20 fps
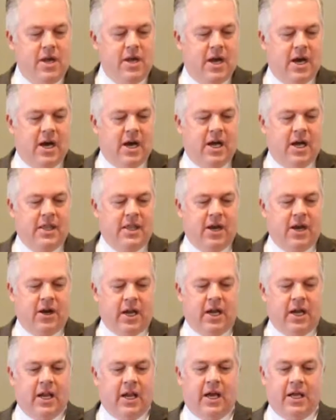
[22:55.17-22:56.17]
Uh, they're
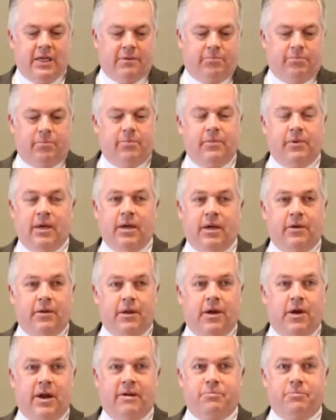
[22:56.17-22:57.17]
going to, you know,
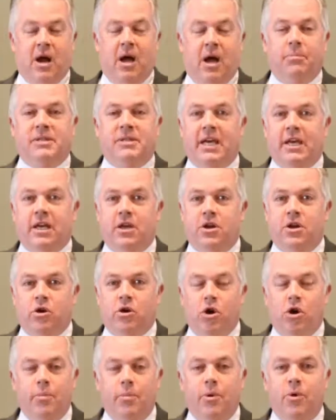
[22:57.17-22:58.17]
they don't have a problem taking
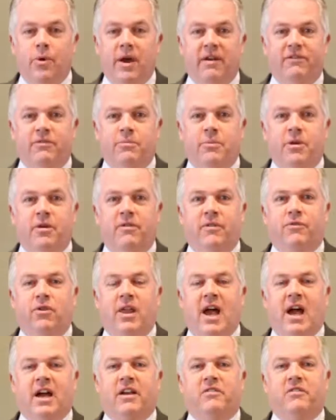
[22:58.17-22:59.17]
your home away from you for
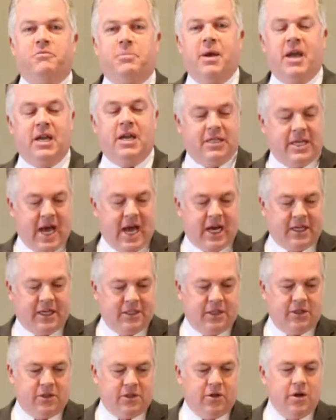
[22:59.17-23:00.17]
lack of paying
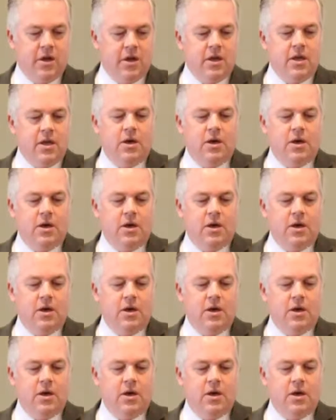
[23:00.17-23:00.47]
taxes or,